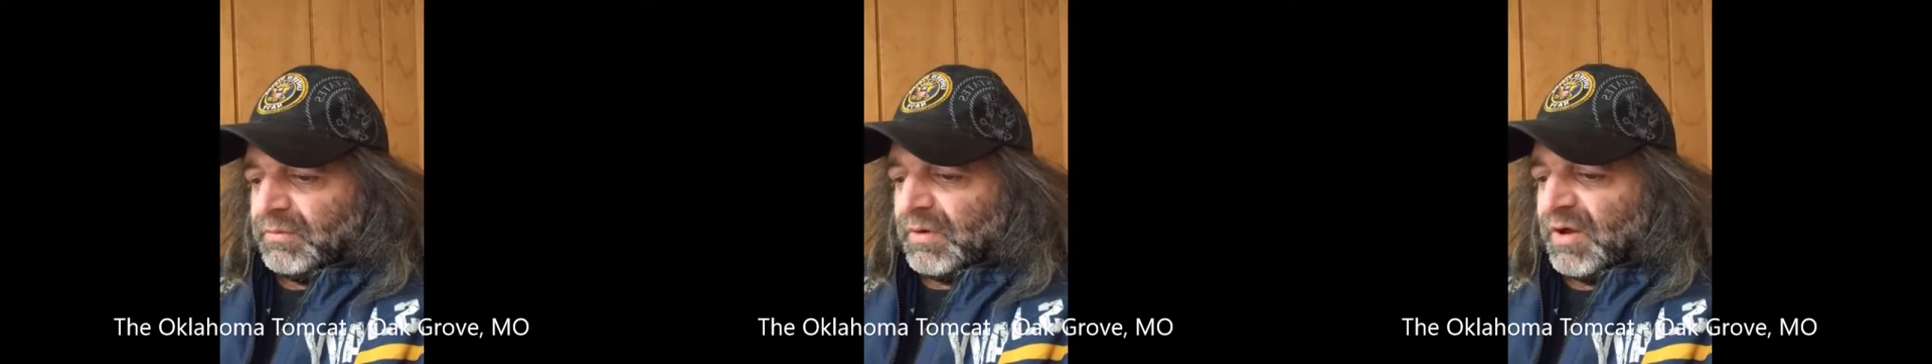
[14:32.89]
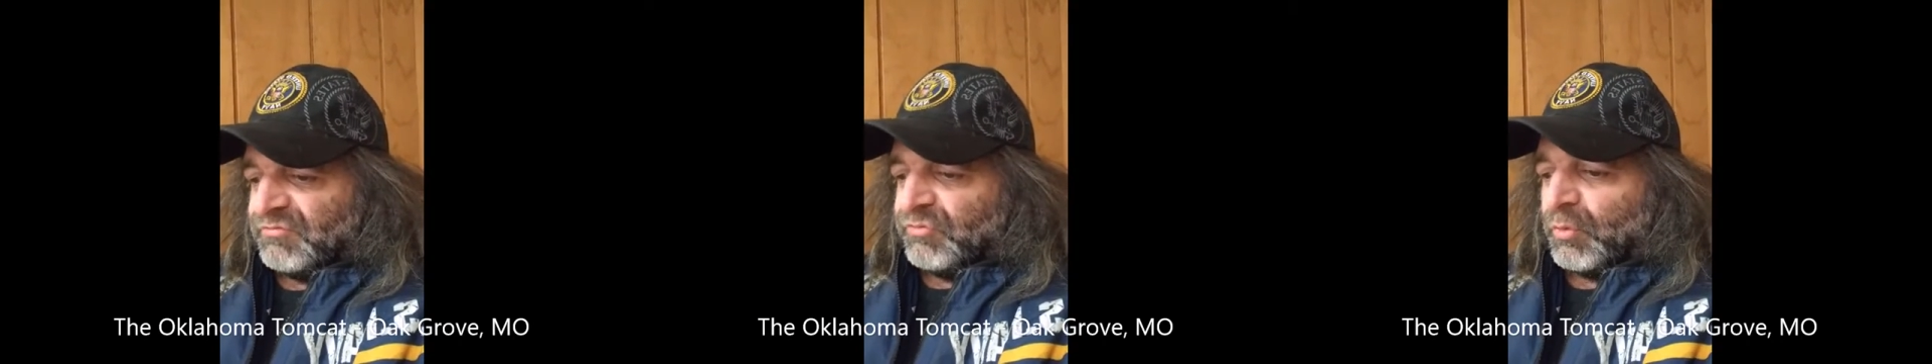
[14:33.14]

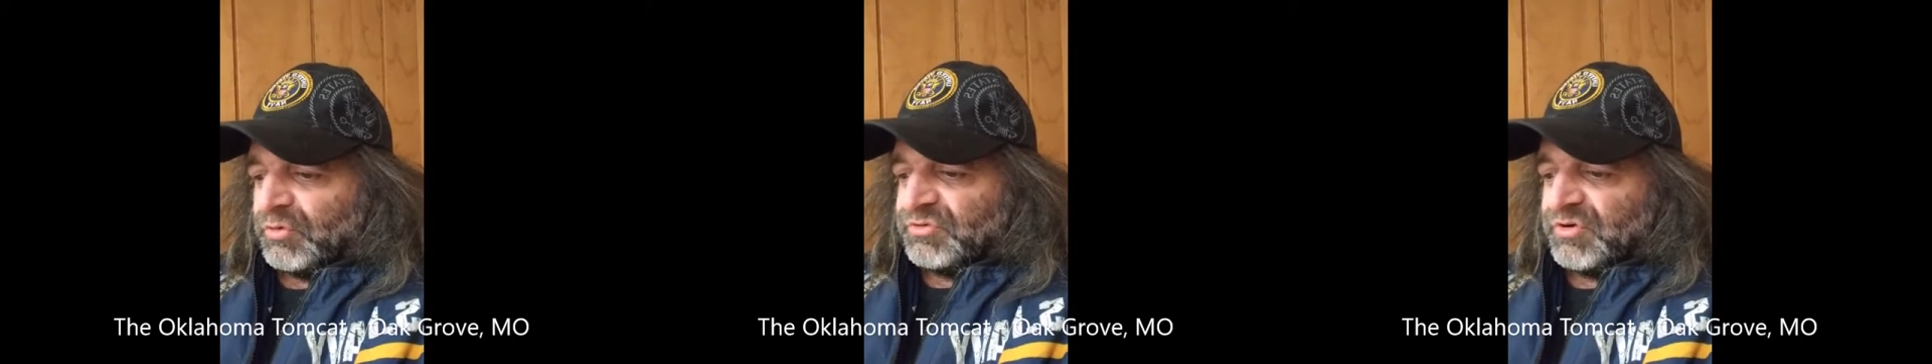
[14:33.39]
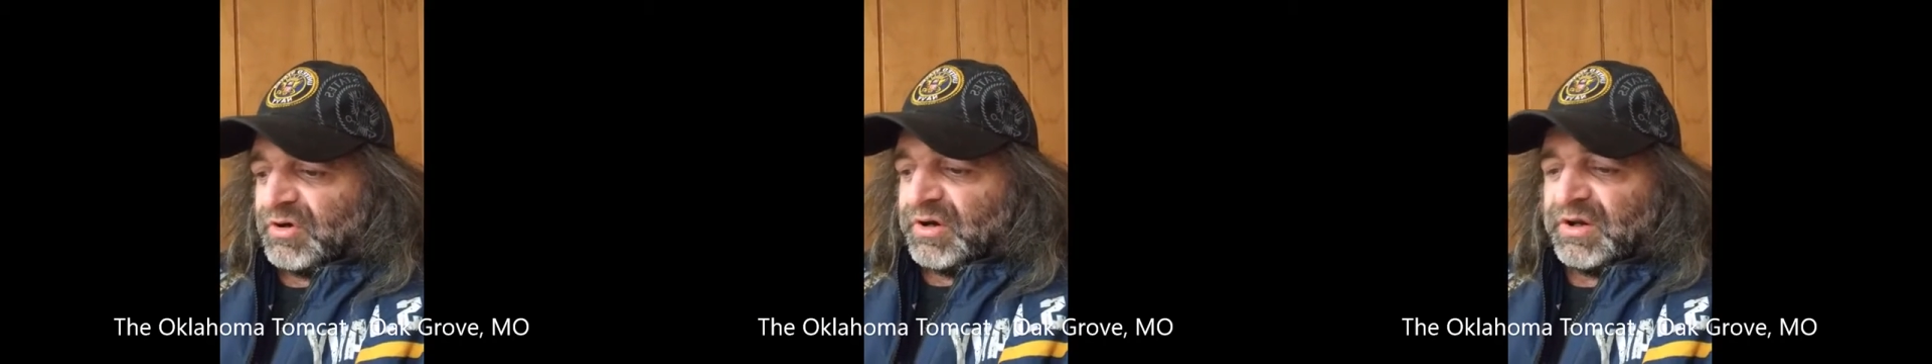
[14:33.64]

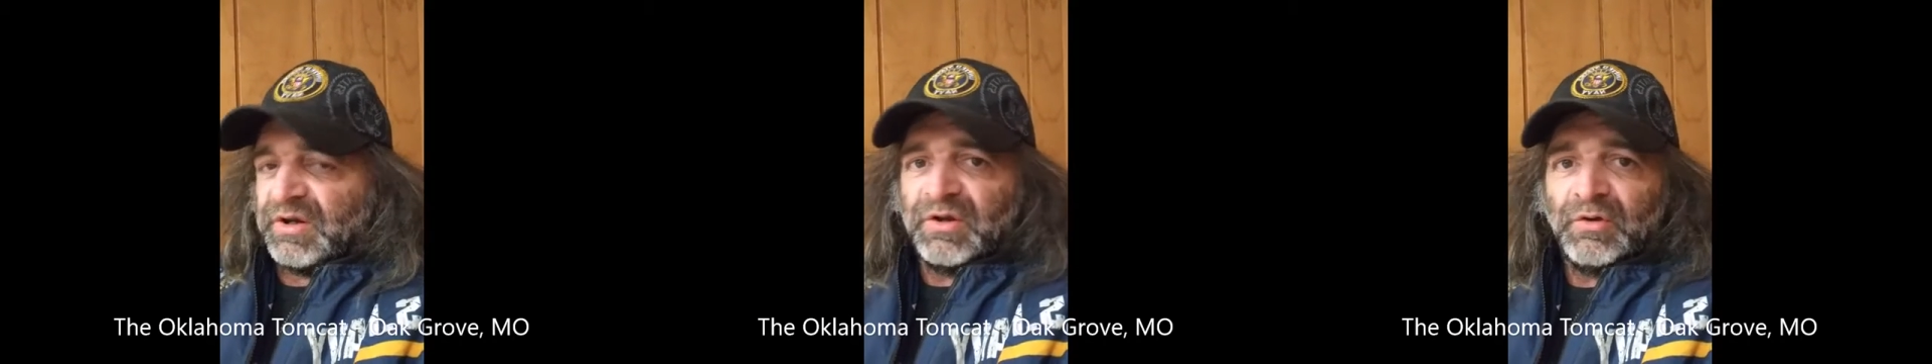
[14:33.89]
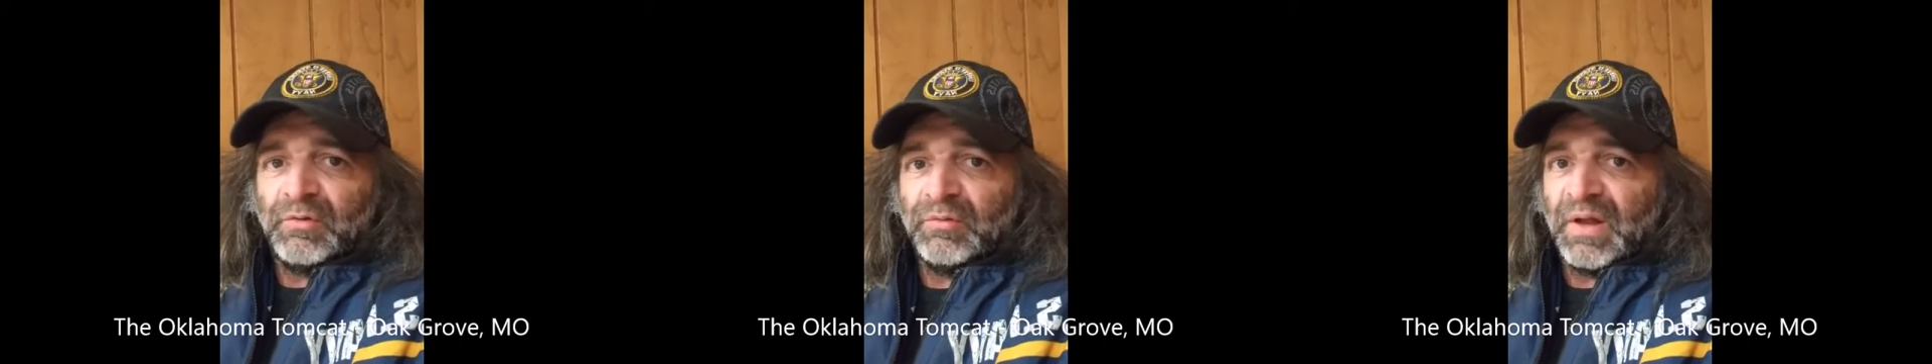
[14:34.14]
unfortunately
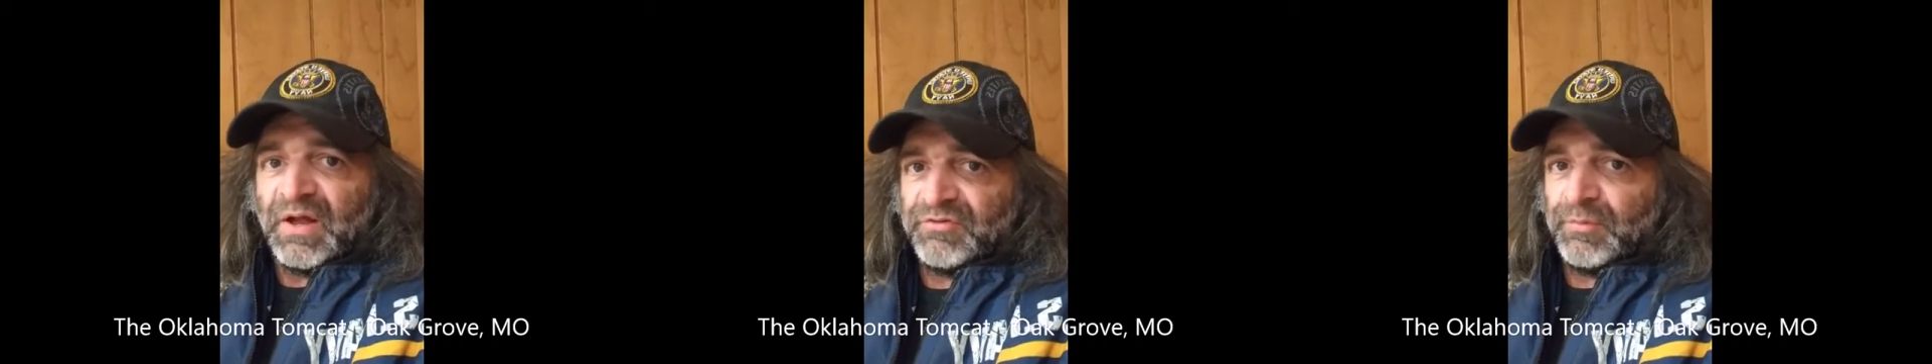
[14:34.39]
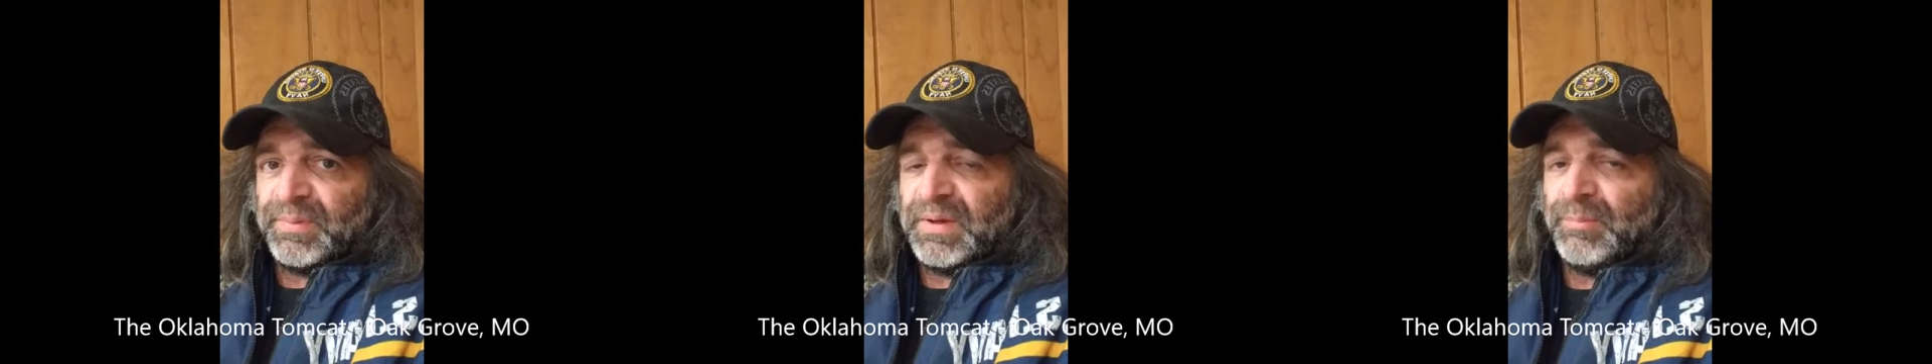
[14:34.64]
kill lots
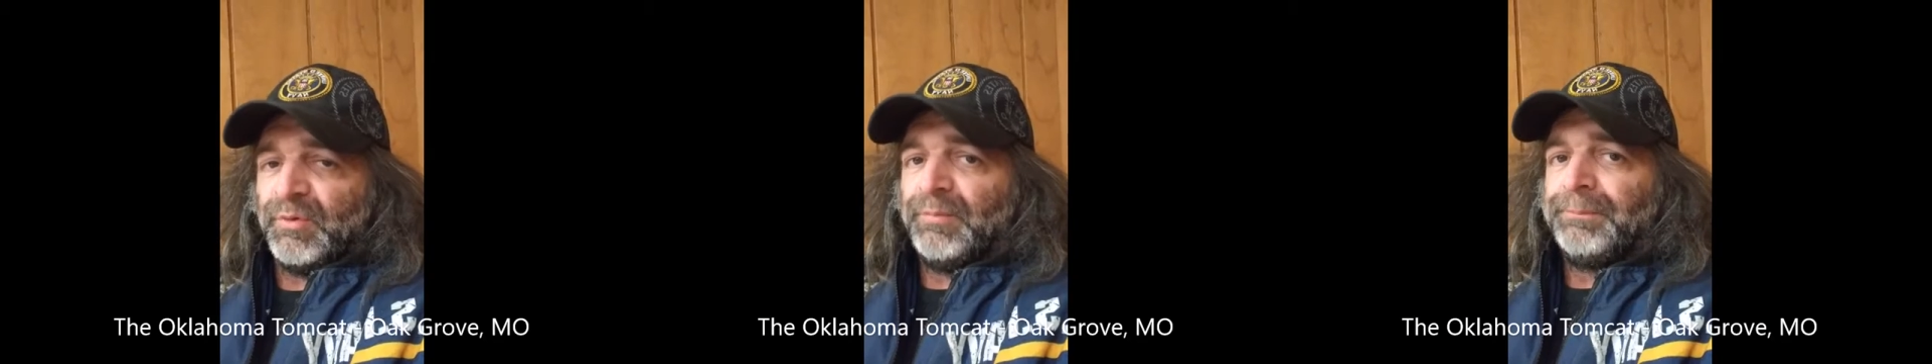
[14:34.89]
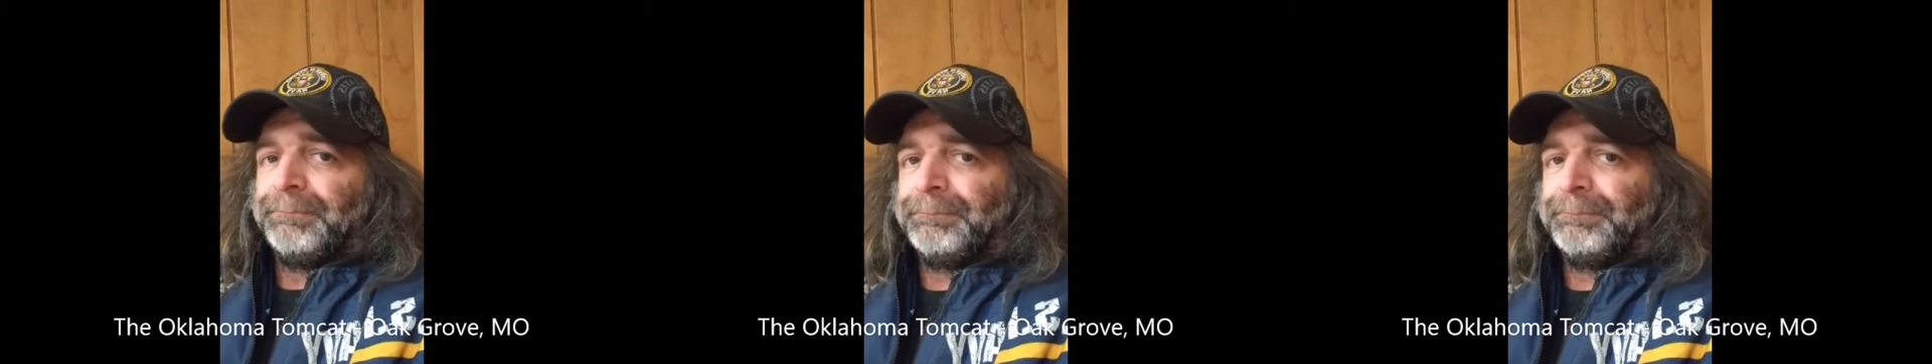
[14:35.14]
of people.